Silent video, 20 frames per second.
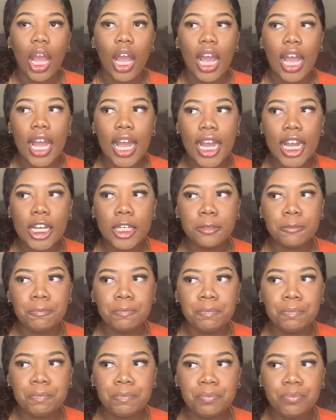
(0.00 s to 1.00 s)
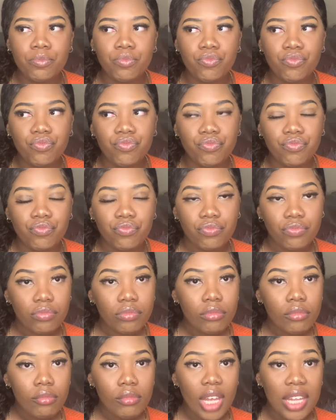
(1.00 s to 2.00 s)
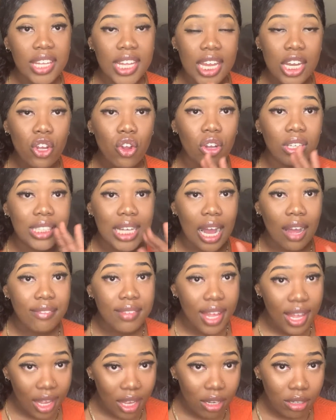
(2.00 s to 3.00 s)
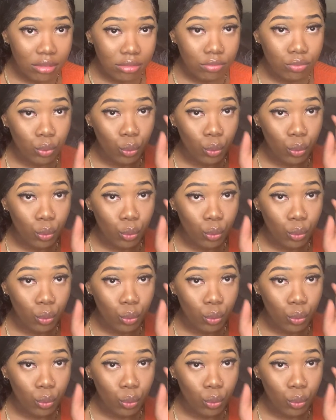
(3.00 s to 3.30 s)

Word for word: Um, then you go down the hill,